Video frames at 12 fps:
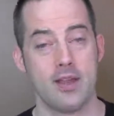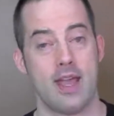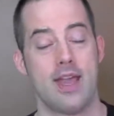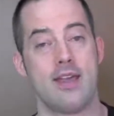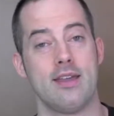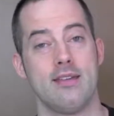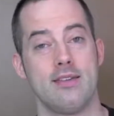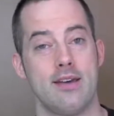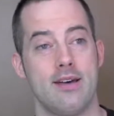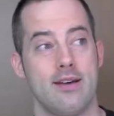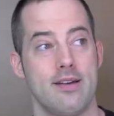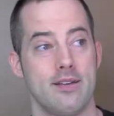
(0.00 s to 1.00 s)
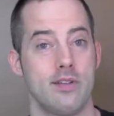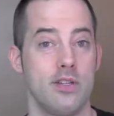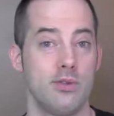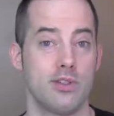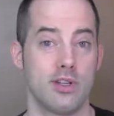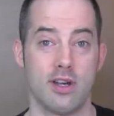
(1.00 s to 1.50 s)
And uh,
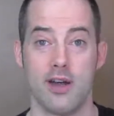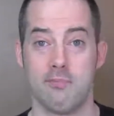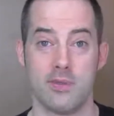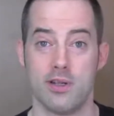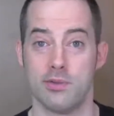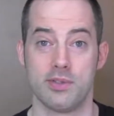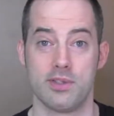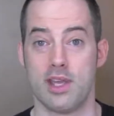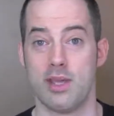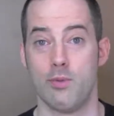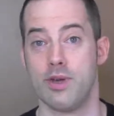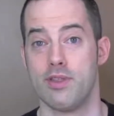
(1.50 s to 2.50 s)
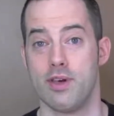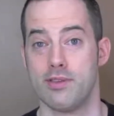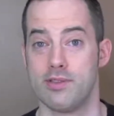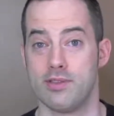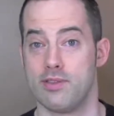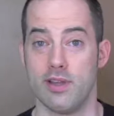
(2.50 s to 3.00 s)
she used to come, you know, stay with
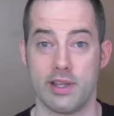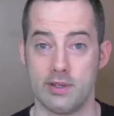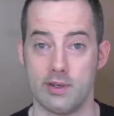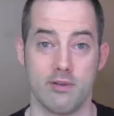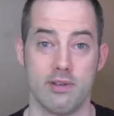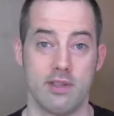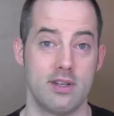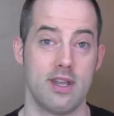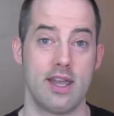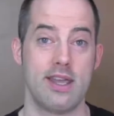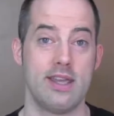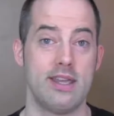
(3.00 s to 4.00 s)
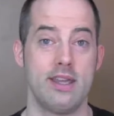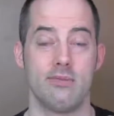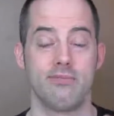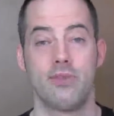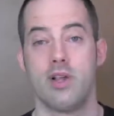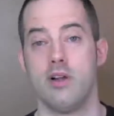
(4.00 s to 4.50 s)
us like during the day
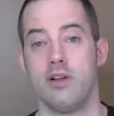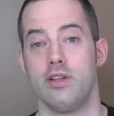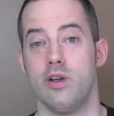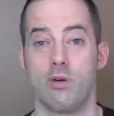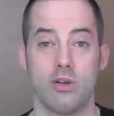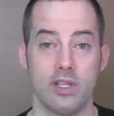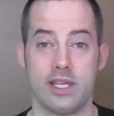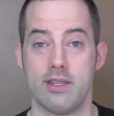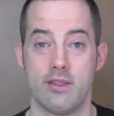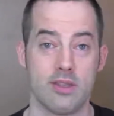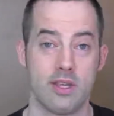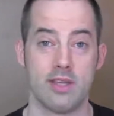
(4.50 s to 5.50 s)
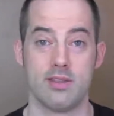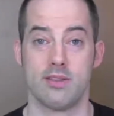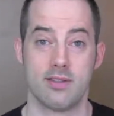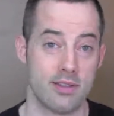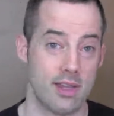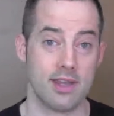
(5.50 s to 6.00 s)
and, you know, clean
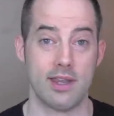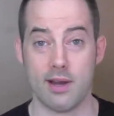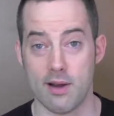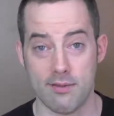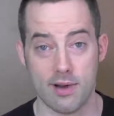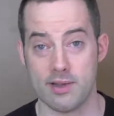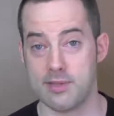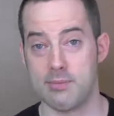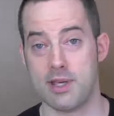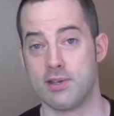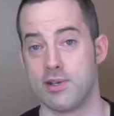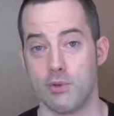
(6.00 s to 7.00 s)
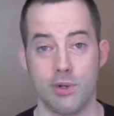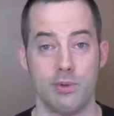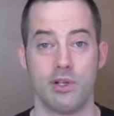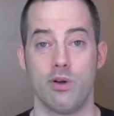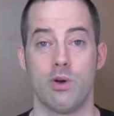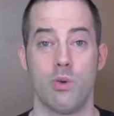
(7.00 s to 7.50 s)
things and take care of us, make sure we
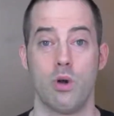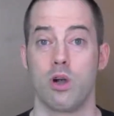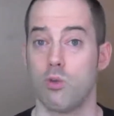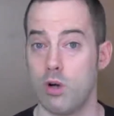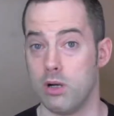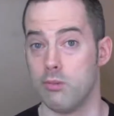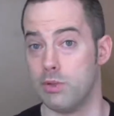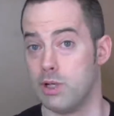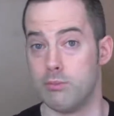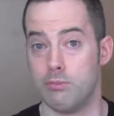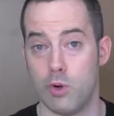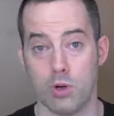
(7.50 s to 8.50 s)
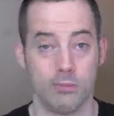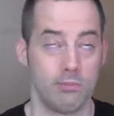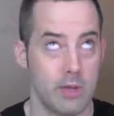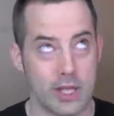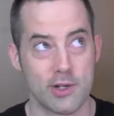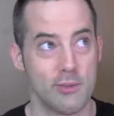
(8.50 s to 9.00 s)
would go to work while, uh, or
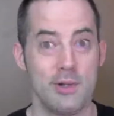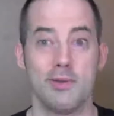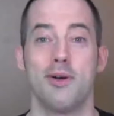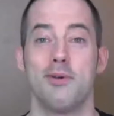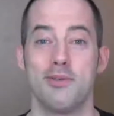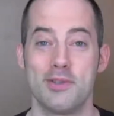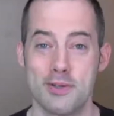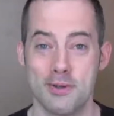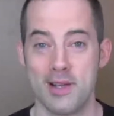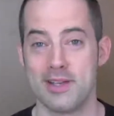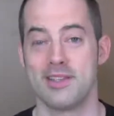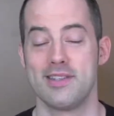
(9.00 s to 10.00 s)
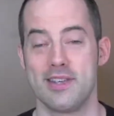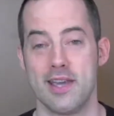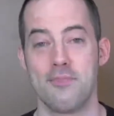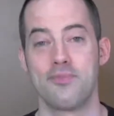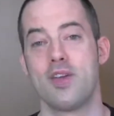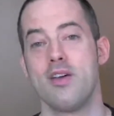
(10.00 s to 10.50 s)
make sure we would go to school, I should
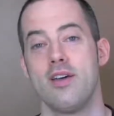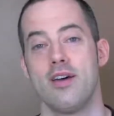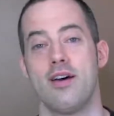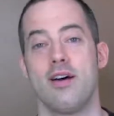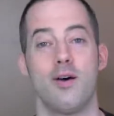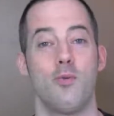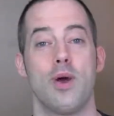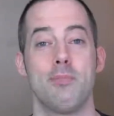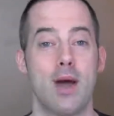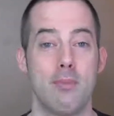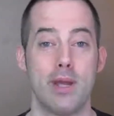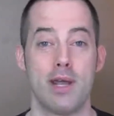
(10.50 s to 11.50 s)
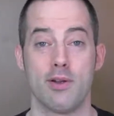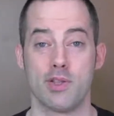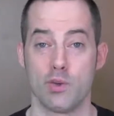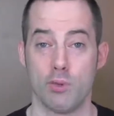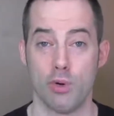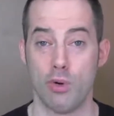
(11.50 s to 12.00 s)
say, uh, when my
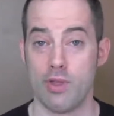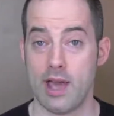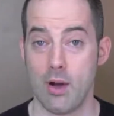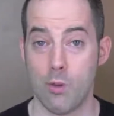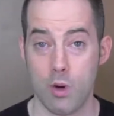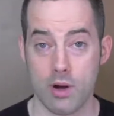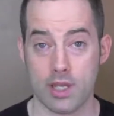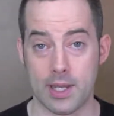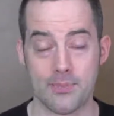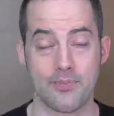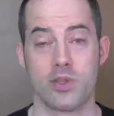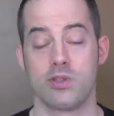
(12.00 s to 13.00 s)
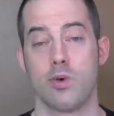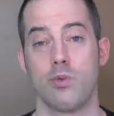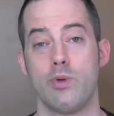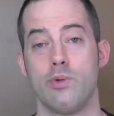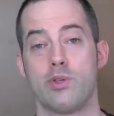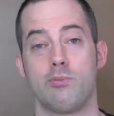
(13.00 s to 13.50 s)
parents were both out working. So
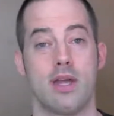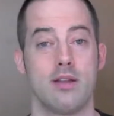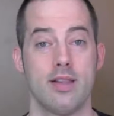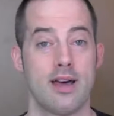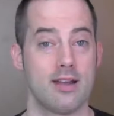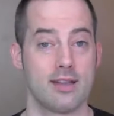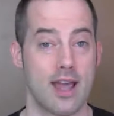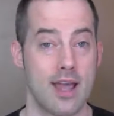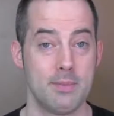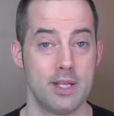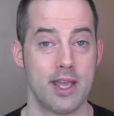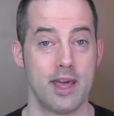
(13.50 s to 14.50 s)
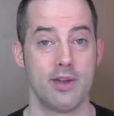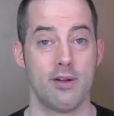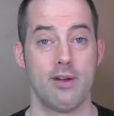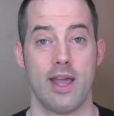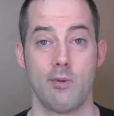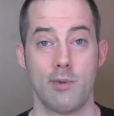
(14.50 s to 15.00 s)
we would spend a lot of time
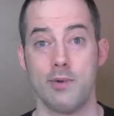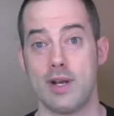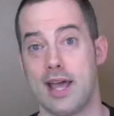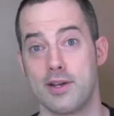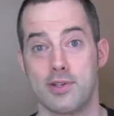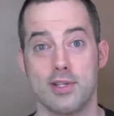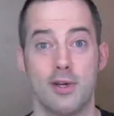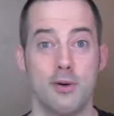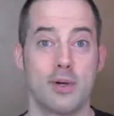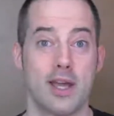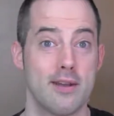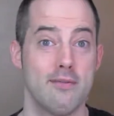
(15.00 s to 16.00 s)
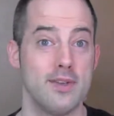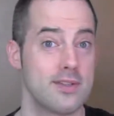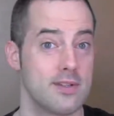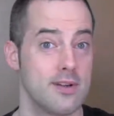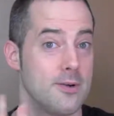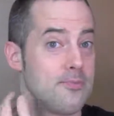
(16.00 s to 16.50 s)
together and we would actually go kind of
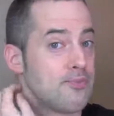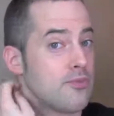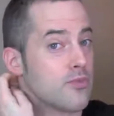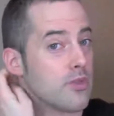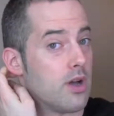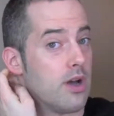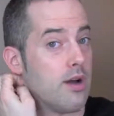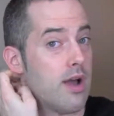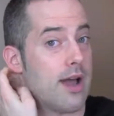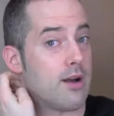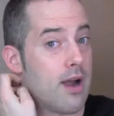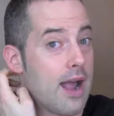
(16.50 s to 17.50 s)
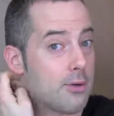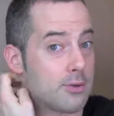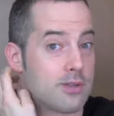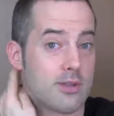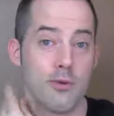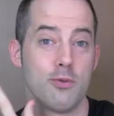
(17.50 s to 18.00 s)
visit her uh, at her
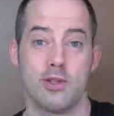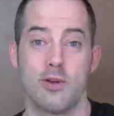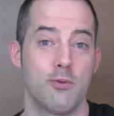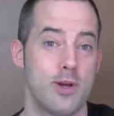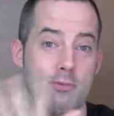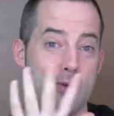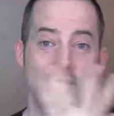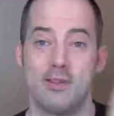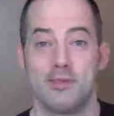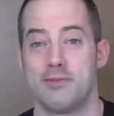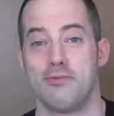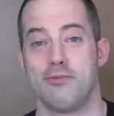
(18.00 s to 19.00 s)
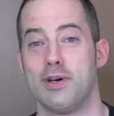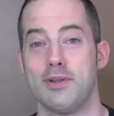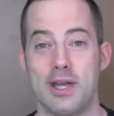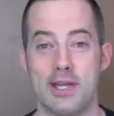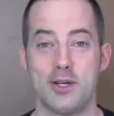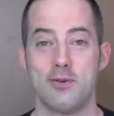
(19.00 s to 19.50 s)
house. So, you know, when we just
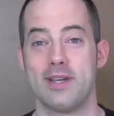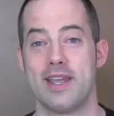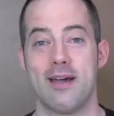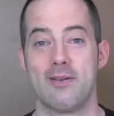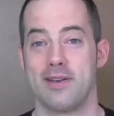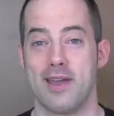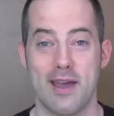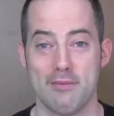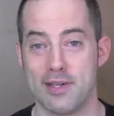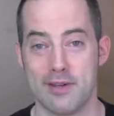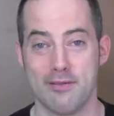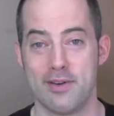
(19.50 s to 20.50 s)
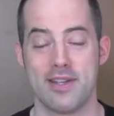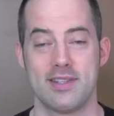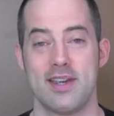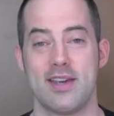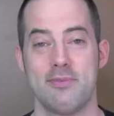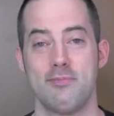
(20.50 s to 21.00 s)
felt like going out and having a
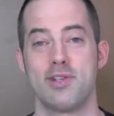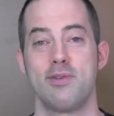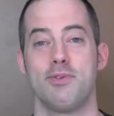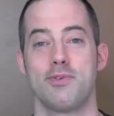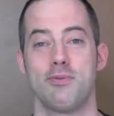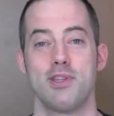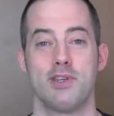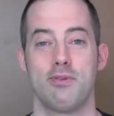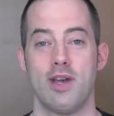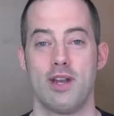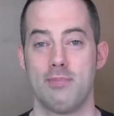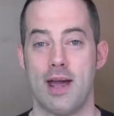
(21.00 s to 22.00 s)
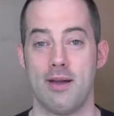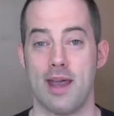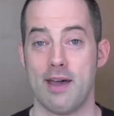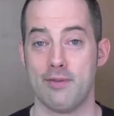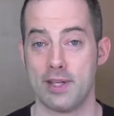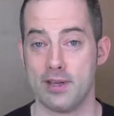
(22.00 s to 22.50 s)
fun time, she was really great
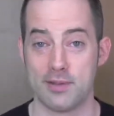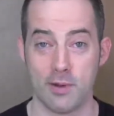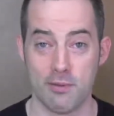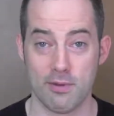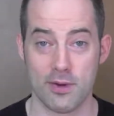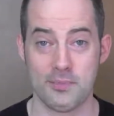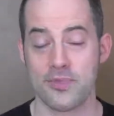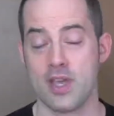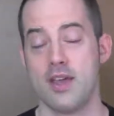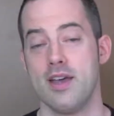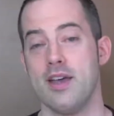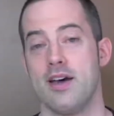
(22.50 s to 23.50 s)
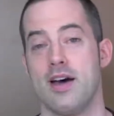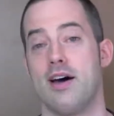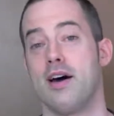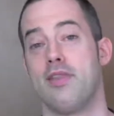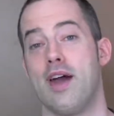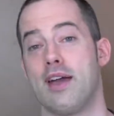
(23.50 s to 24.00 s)
about having us over,
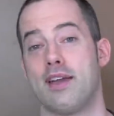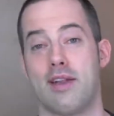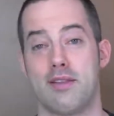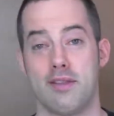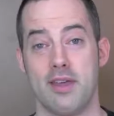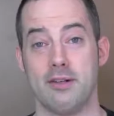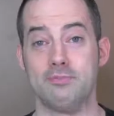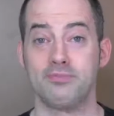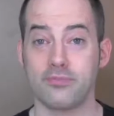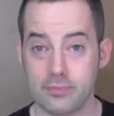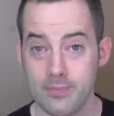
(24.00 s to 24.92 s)
uh, that kind of thing.